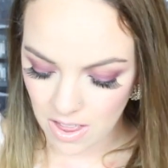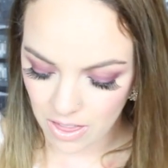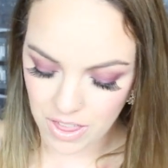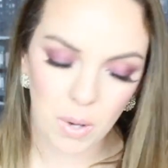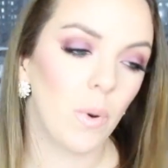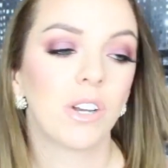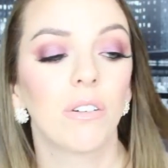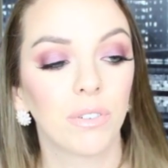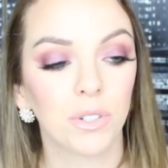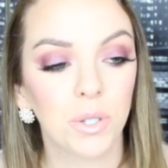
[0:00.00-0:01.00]
the
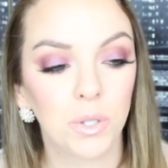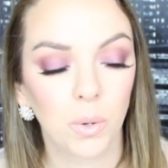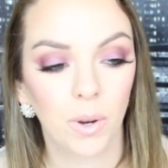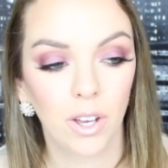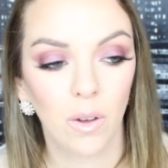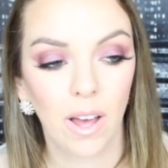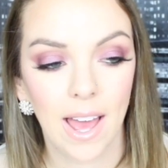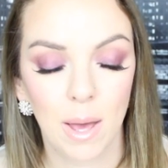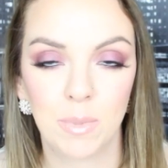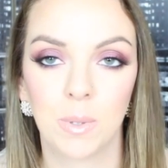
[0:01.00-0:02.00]
wonderful tutorial.
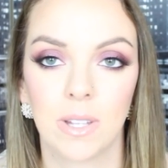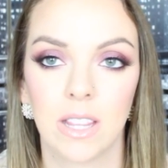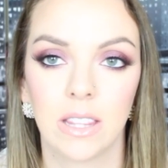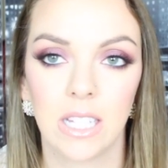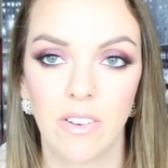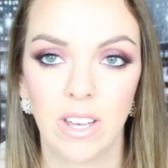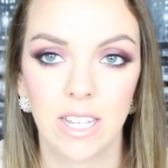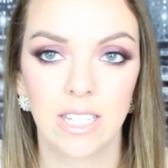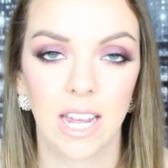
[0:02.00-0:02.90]
I absolutely love it.